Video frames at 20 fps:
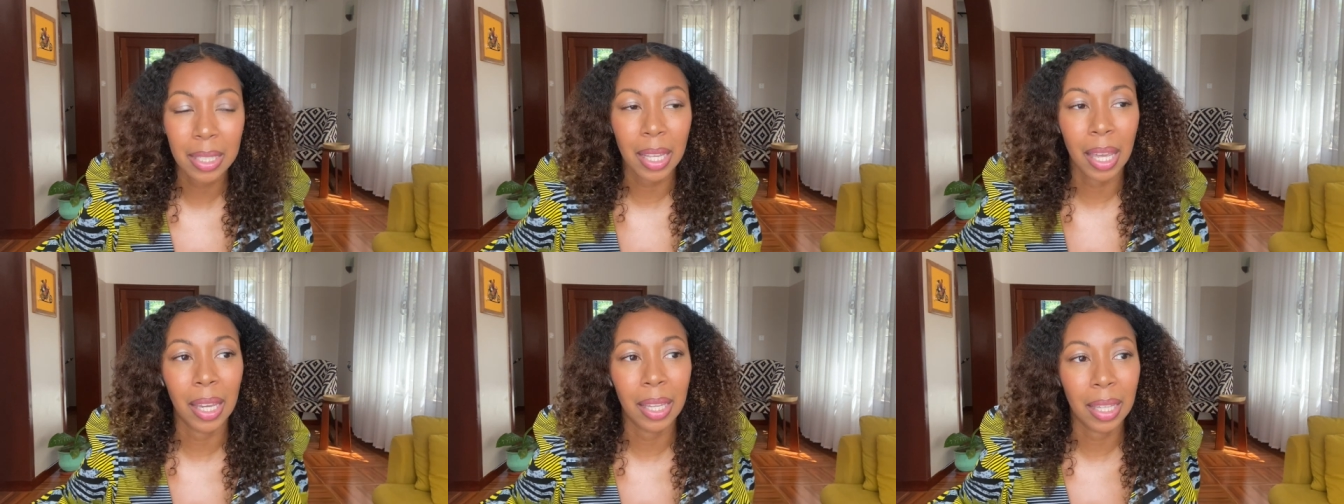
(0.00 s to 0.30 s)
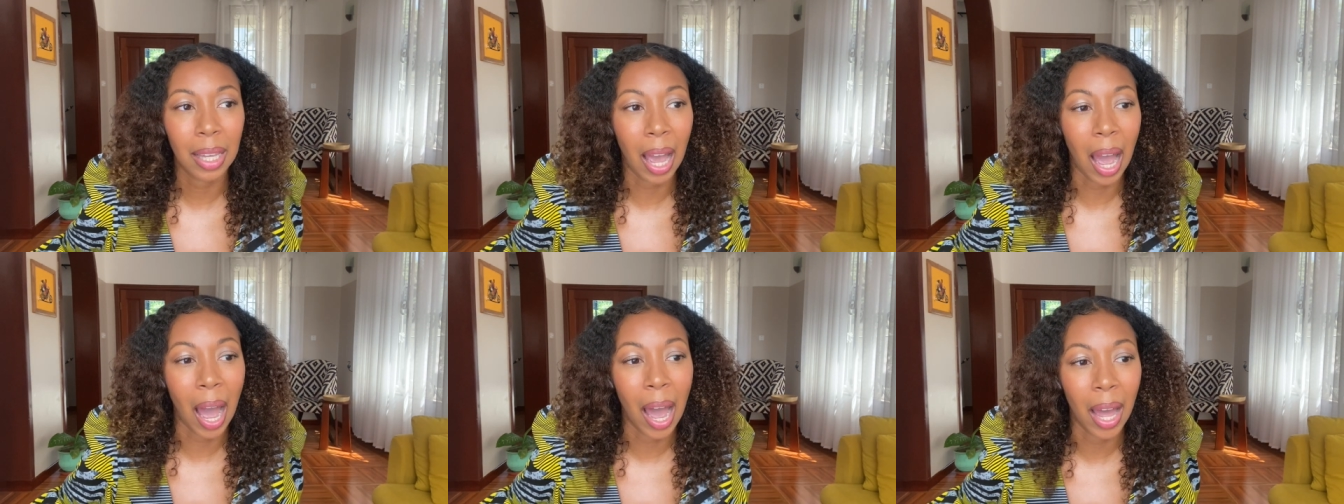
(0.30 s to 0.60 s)

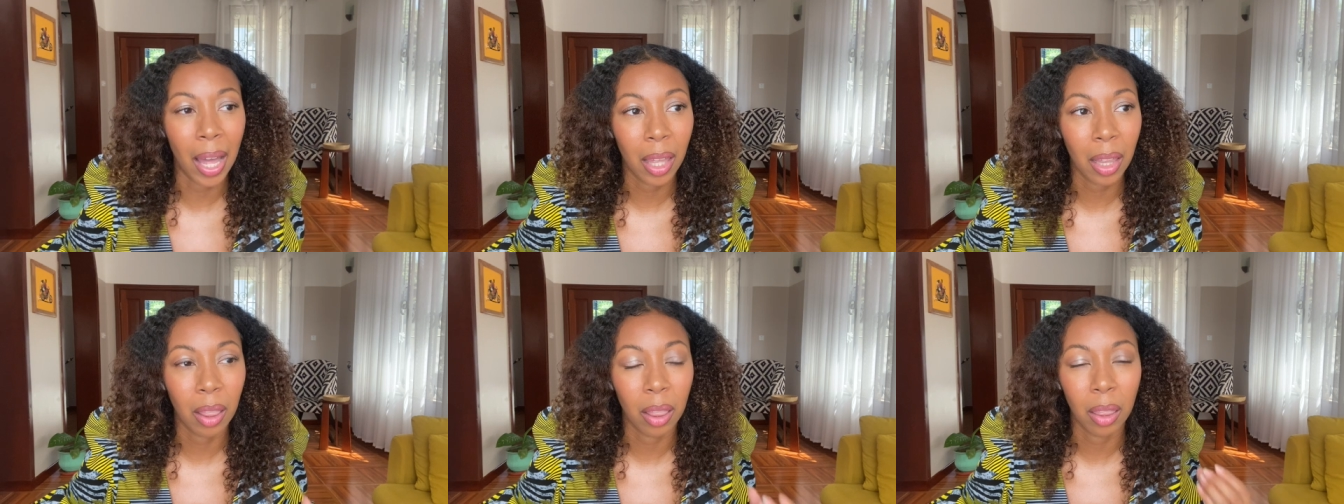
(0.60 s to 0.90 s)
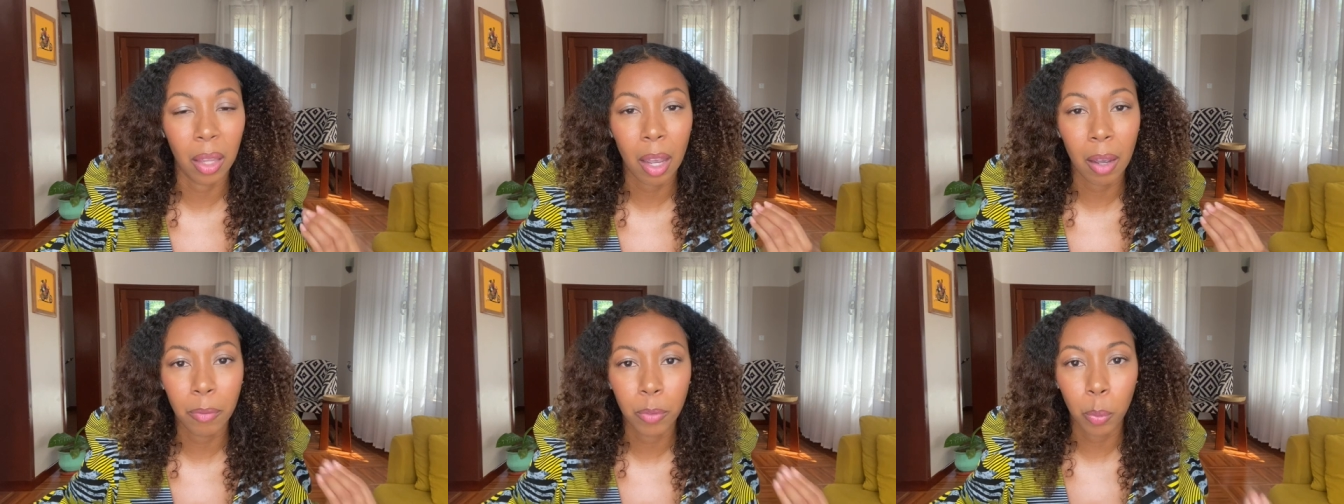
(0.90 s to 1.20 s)
Like, I
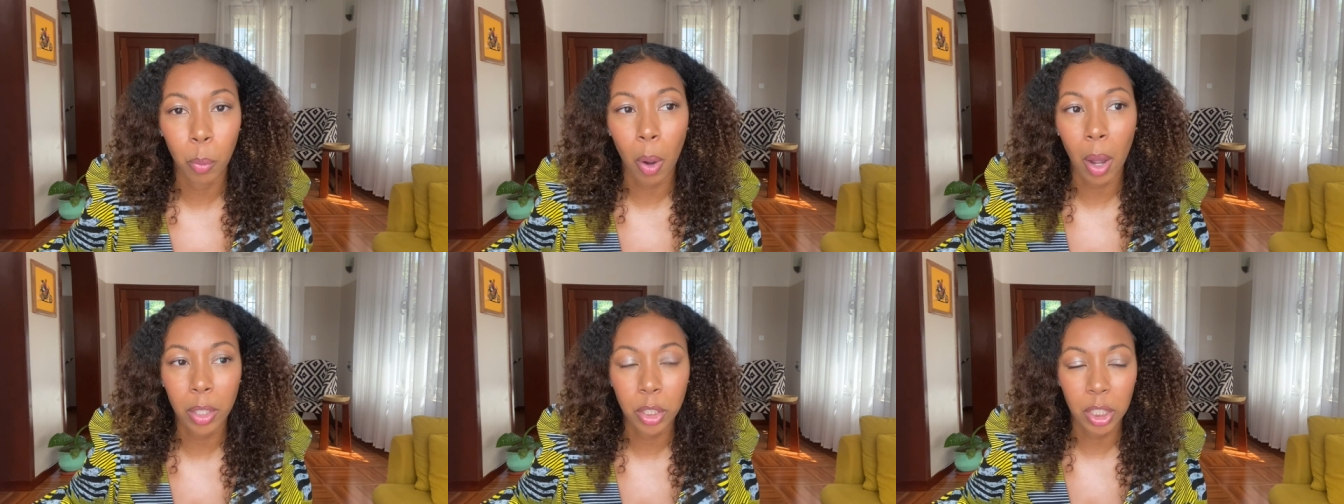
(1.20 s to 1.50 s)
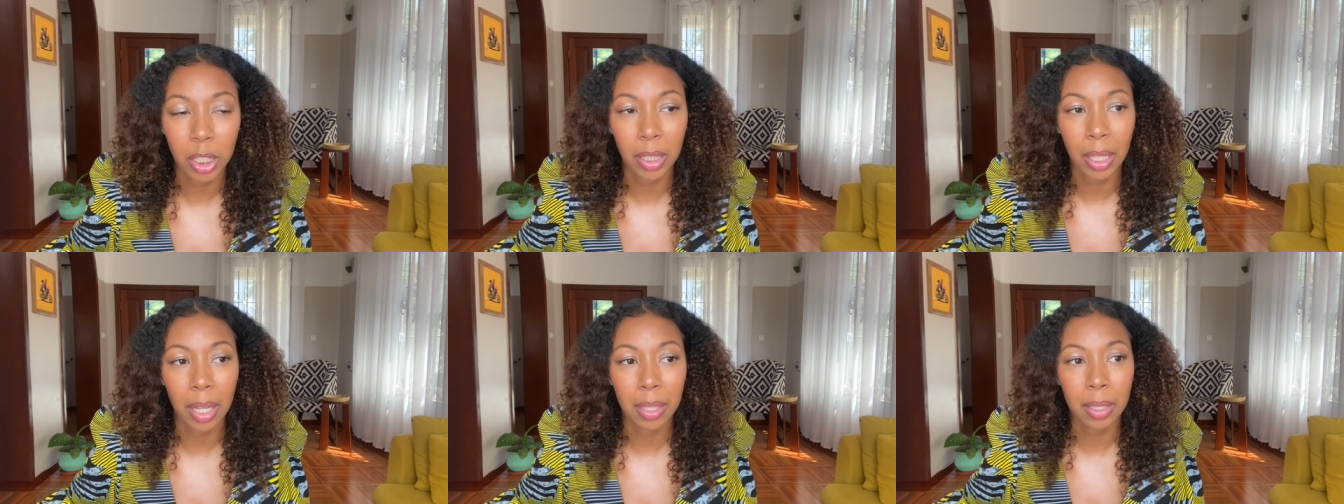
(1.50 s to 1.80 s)
loved
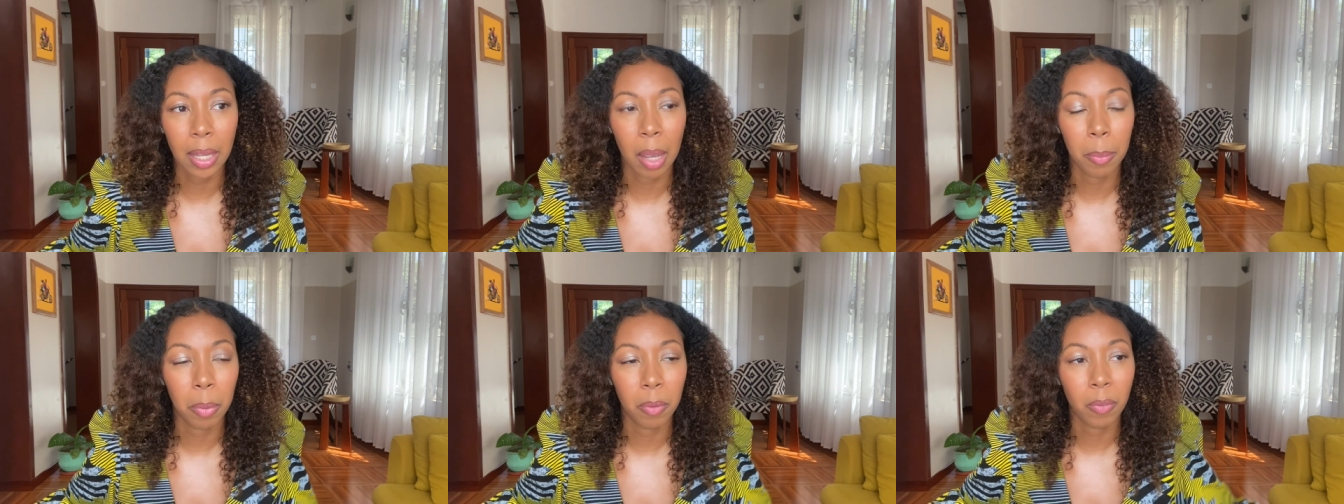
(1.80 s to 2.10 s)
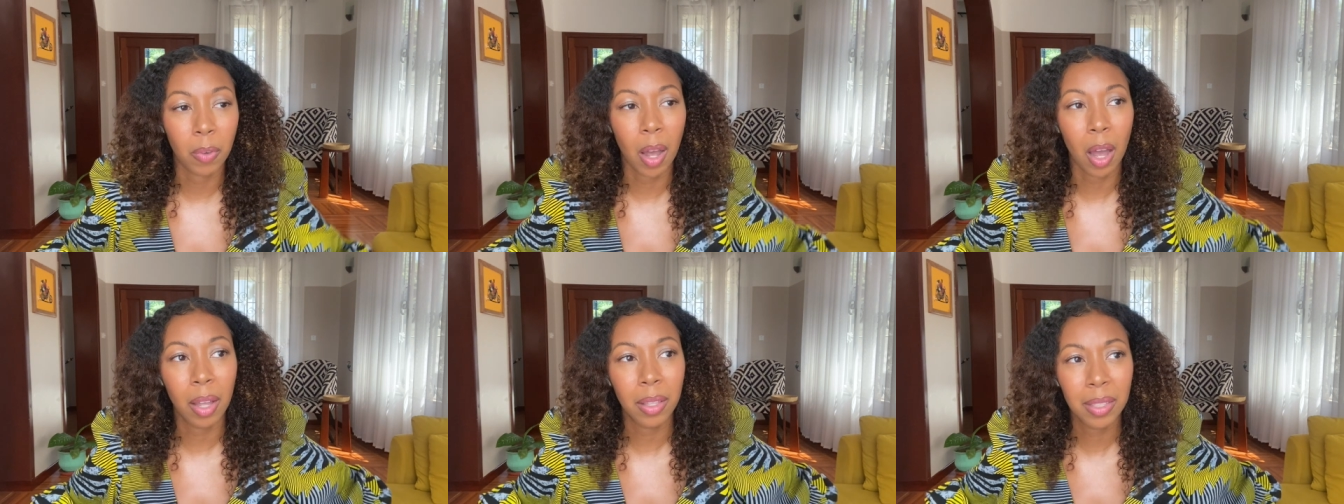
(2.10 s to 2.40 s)
watching that type
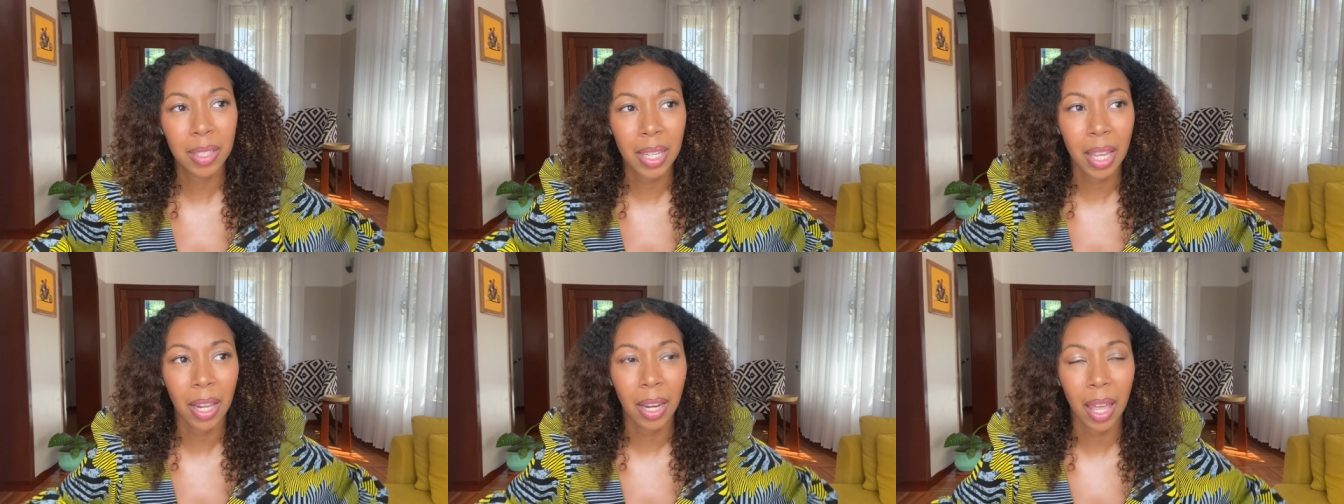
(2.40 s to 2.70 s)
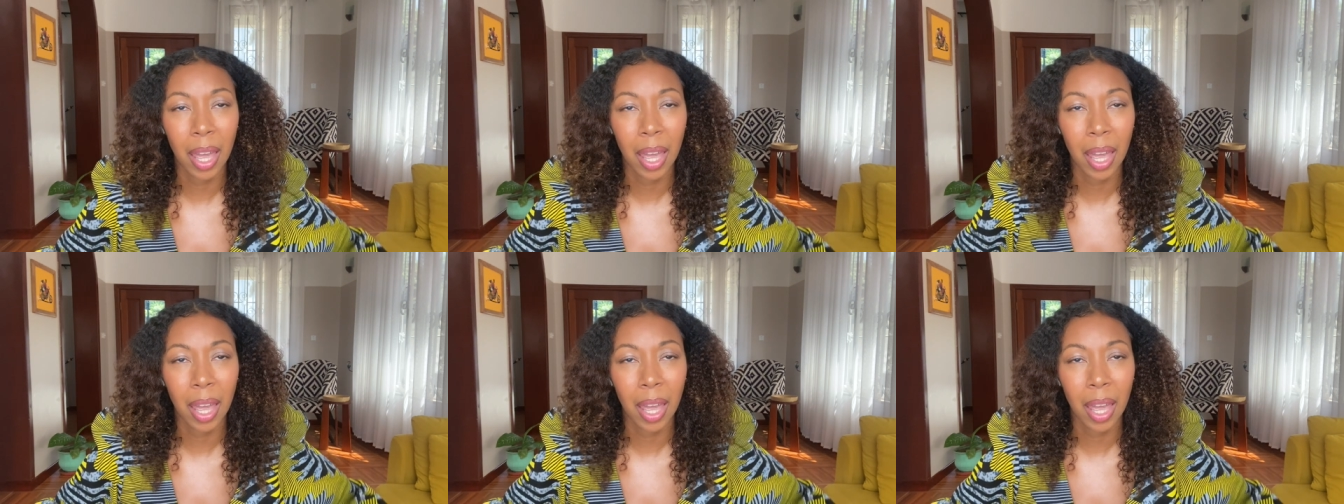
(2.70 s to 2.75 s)
of content.